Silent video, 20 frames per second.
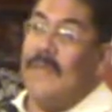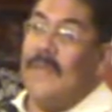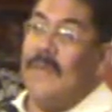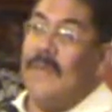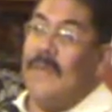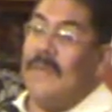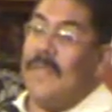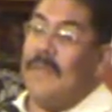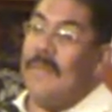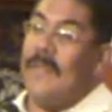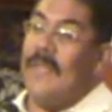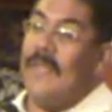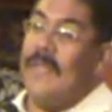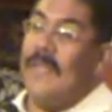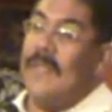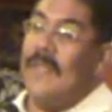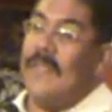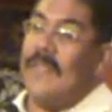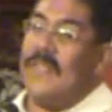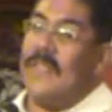You with me?
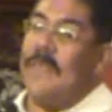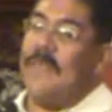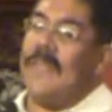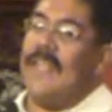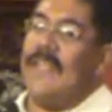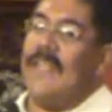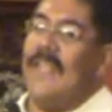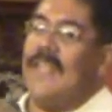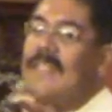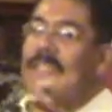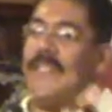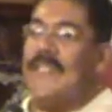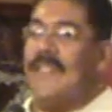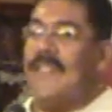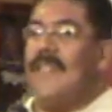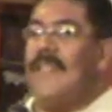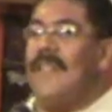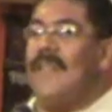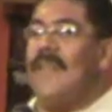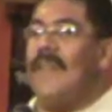Something that's,
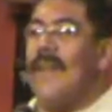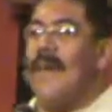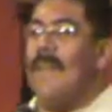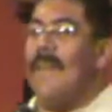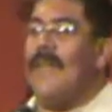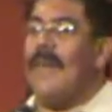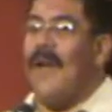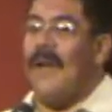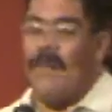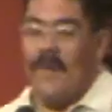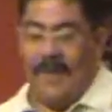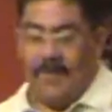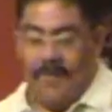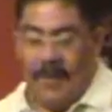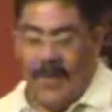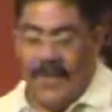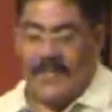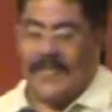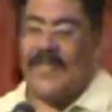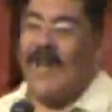you know what I mean? I, I
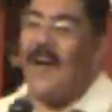praise